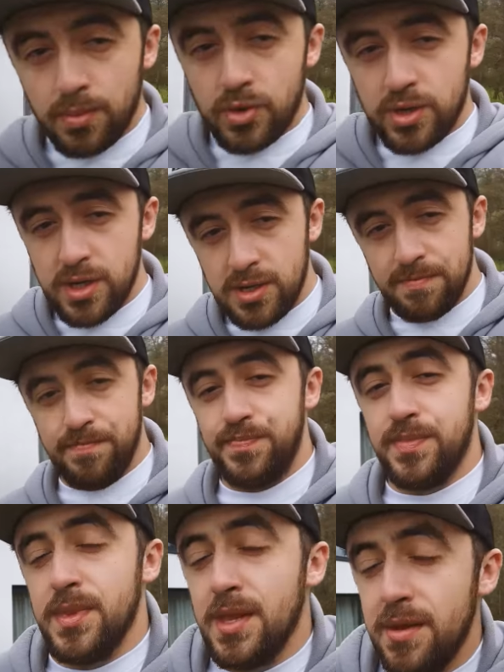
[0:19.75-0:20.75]
Morning.
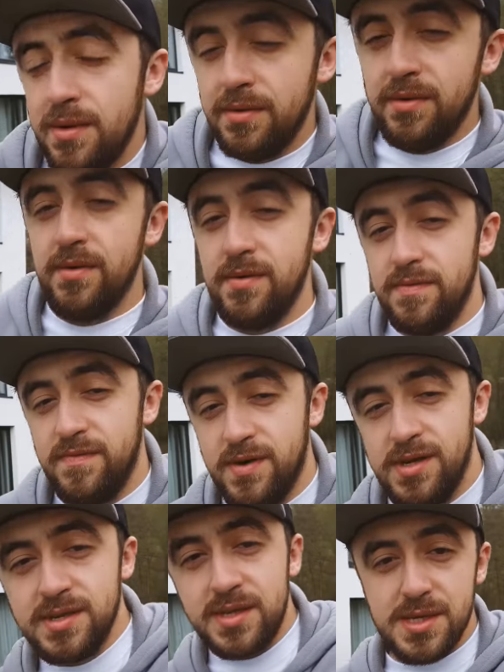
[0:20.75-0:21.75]

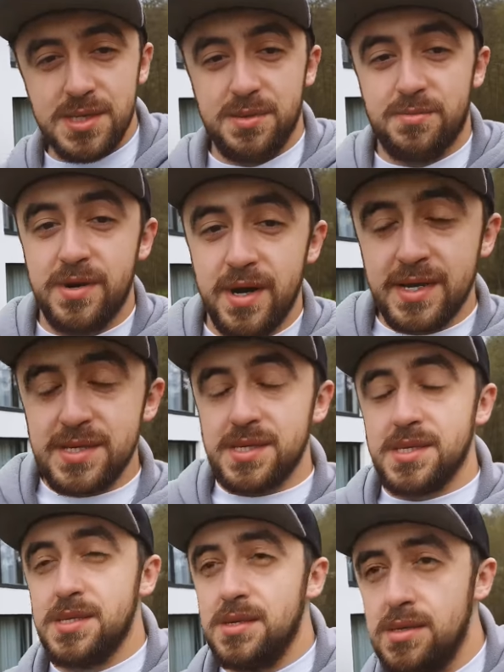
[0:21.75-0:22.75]
Finally some
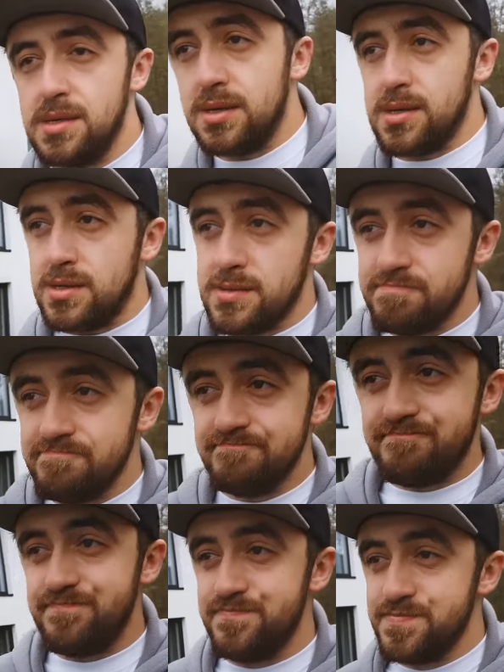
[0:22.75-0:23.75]
rest.
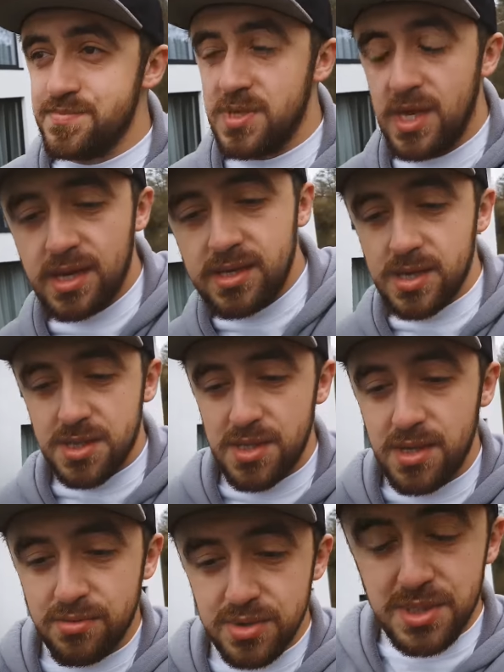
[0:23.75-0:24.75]
Yeah,
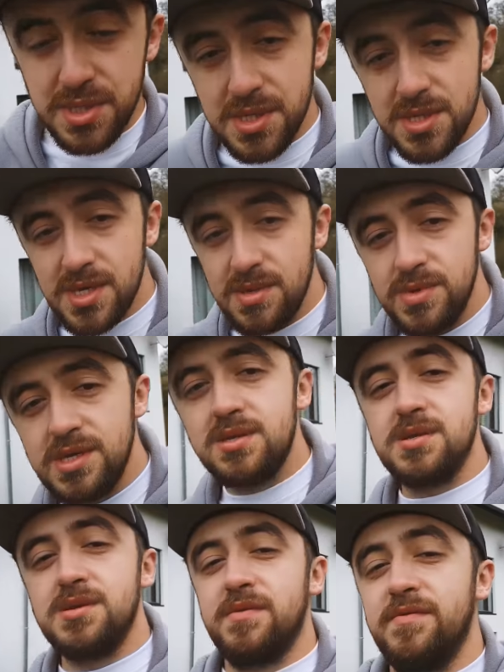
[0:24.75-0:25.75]
yesterday was the CT
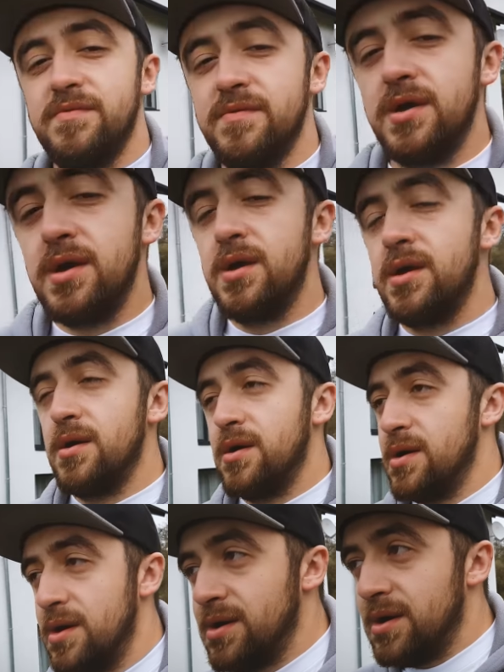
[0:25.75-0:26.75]
meet.
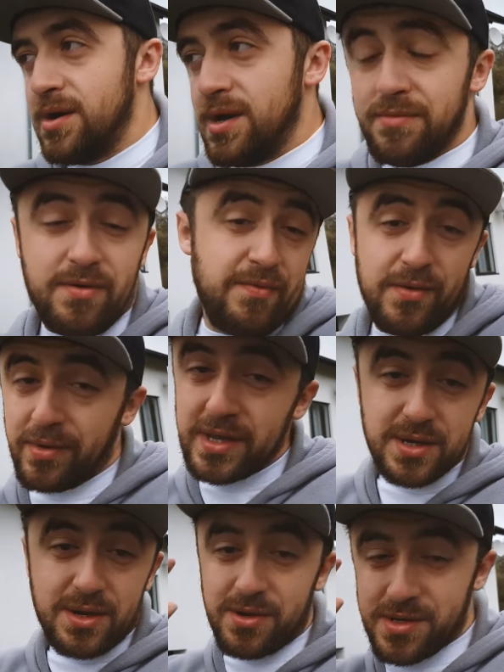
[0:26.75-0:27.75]
Everything
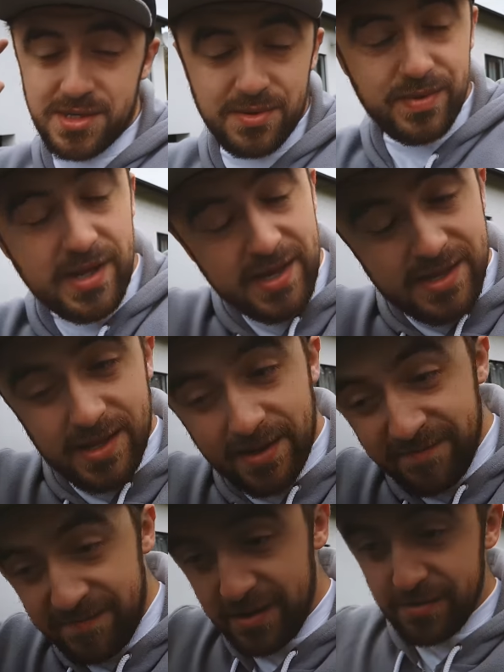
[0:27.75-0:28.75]
went according to plan and
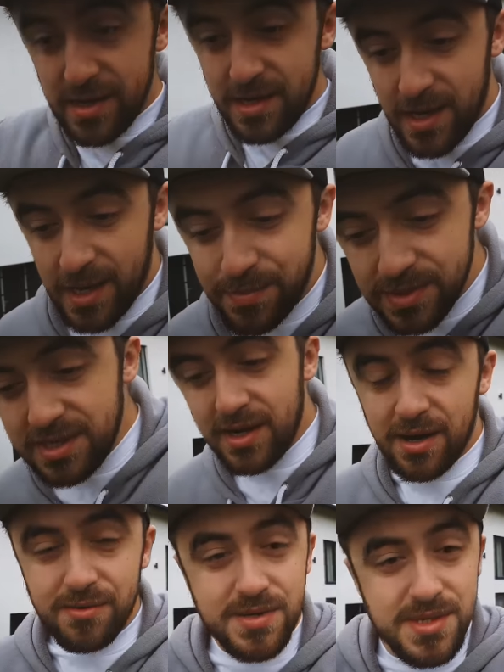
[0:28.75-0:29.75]
I'm very happy
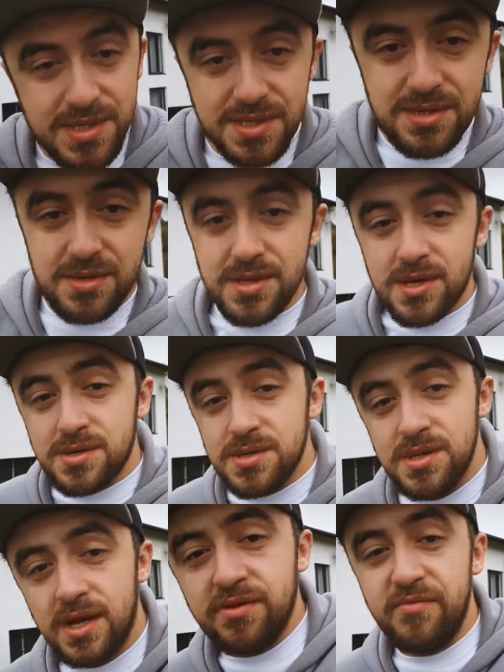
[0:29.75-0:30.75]
how it turned
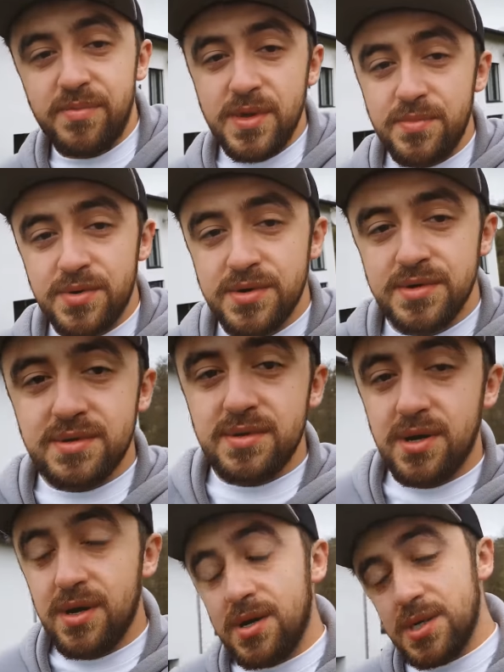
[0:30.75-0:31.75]
out. A lot of
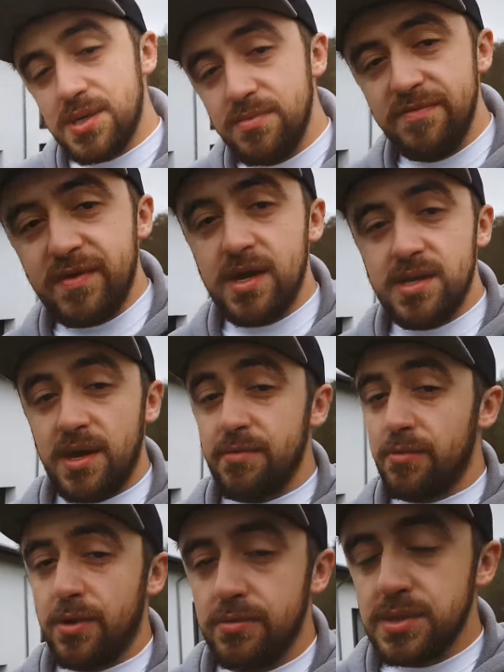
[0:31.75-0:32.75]
people, awesome event,
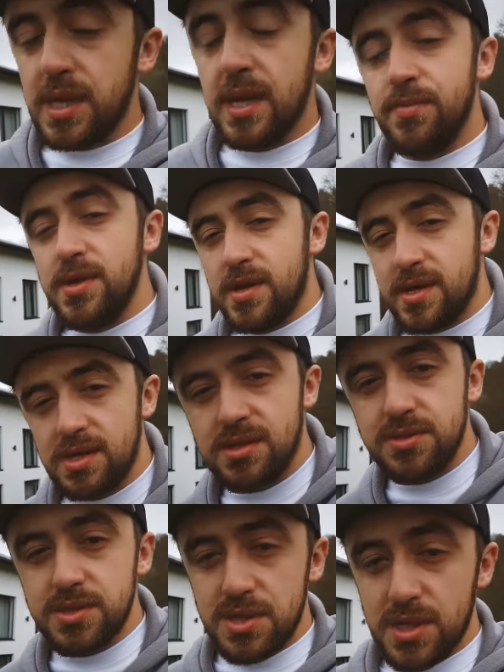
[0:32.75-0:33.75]
everyone was happy like I
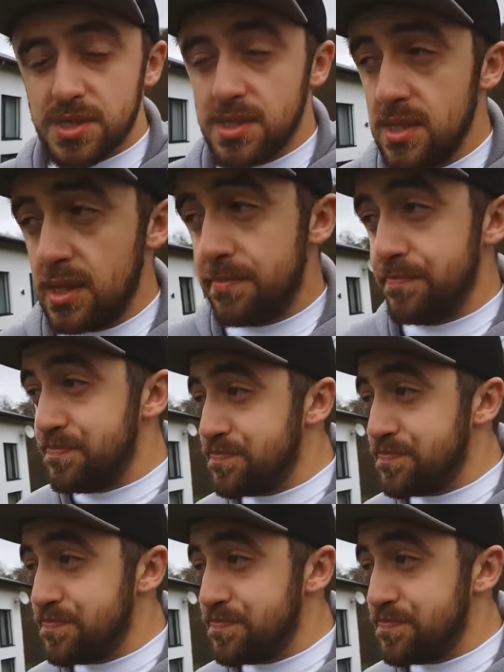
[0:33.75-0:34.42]
told you yesterday.